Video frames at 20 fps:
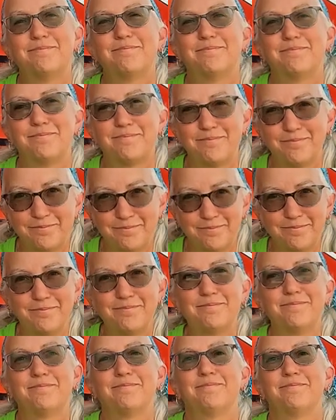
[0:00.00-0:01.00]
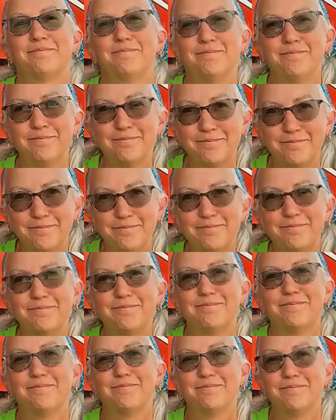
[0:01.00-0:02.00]

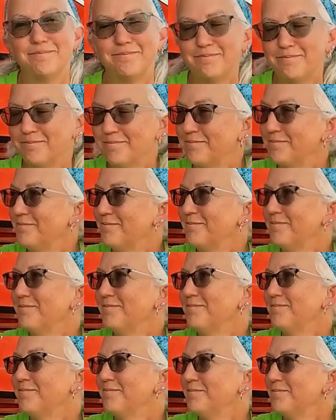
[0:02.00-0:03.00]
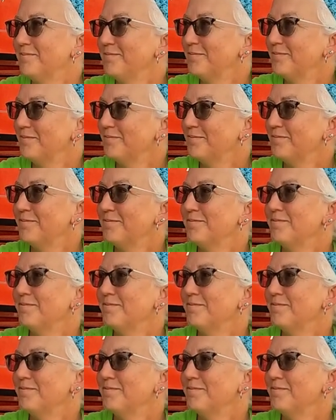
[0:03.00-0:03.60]
[no speech]